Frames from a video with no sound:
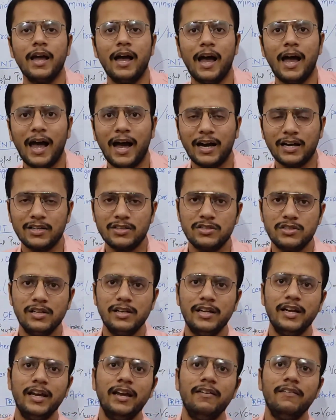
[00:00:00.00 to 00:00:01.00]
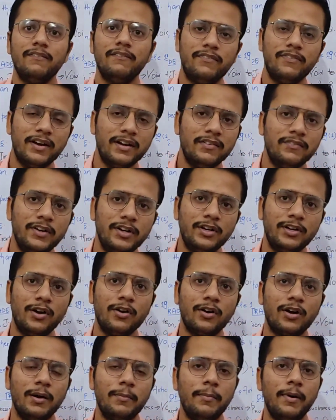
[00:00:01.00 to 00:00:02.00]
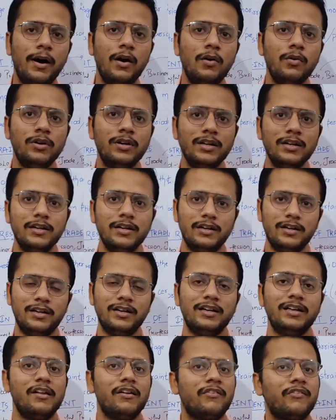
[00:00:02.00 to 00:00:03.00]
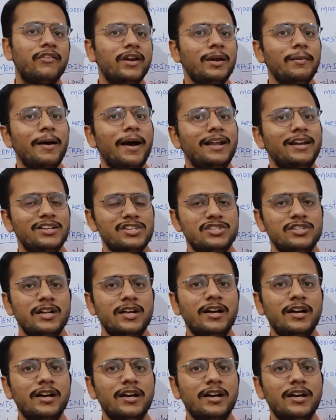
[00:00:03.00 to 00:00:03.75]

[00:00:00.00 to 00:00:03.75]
actually when we talk about remarriage,